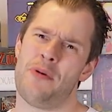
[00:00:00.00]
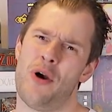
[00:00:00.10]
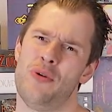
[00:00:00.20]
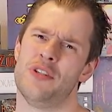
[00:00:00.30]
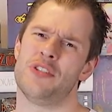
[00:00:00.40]

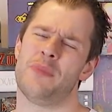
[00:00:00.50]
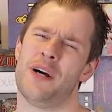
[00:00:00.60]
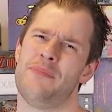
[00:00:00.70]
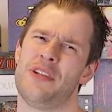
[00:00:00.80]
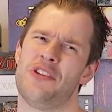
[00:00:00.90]
Poland
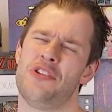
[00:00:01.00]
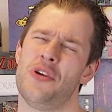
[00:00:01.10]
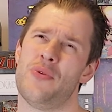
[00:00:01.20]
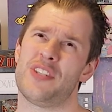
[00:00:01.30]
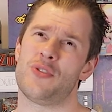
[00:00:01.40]
might have been the
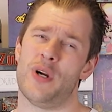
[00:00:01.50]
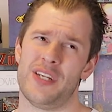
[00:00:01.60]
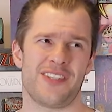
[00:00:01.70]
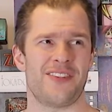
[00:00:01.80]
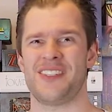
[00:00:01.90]
newest one.
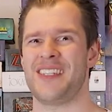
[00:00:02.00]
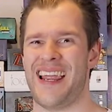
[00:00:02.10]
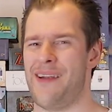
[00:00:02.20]
It's hard to say.